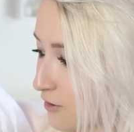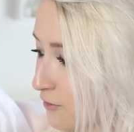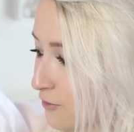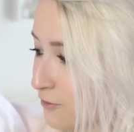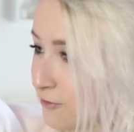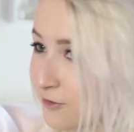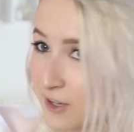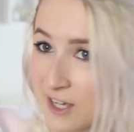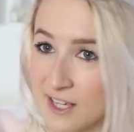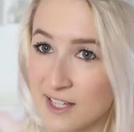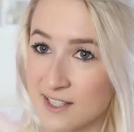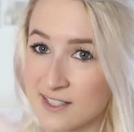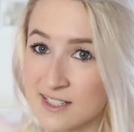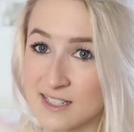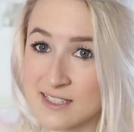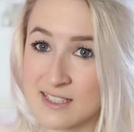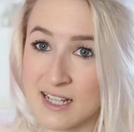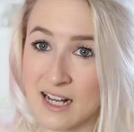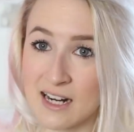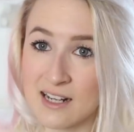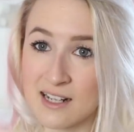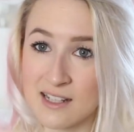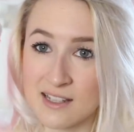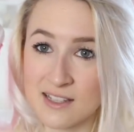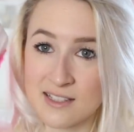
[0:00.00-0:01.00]
The fit is
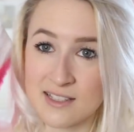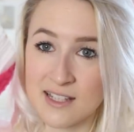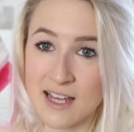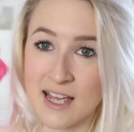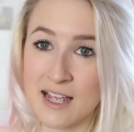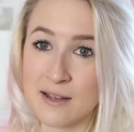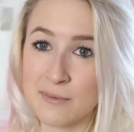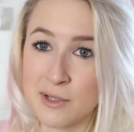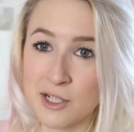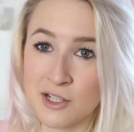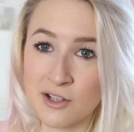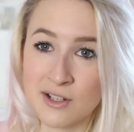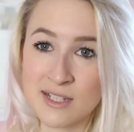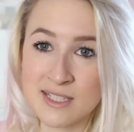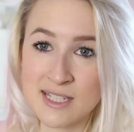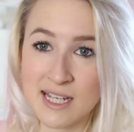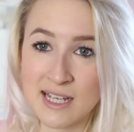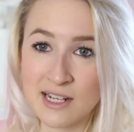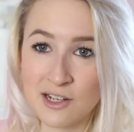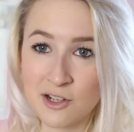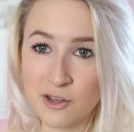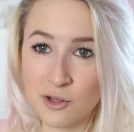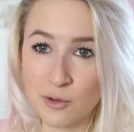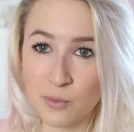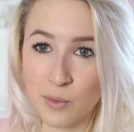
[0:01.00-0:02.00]
exactly the same, you know, it's
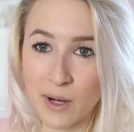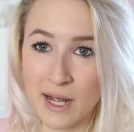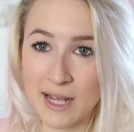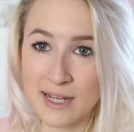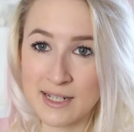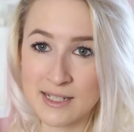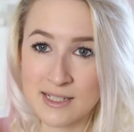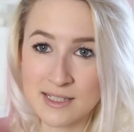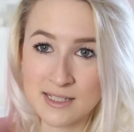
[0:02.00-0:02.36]
in at the waist.